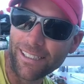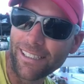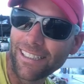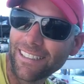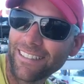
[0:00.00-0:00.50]

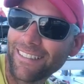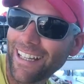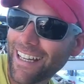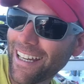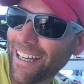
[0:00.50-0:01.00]

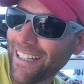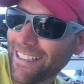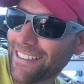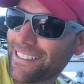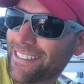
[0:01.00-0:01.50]
So
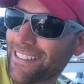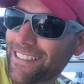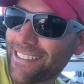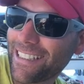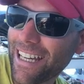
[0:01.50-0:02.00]

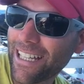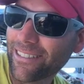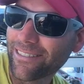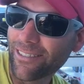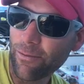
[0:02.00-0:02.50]
yeah,
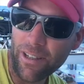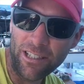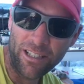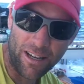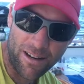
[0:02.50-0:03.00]

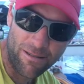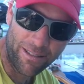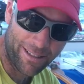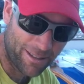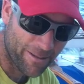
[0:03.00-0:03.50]
fish tacos and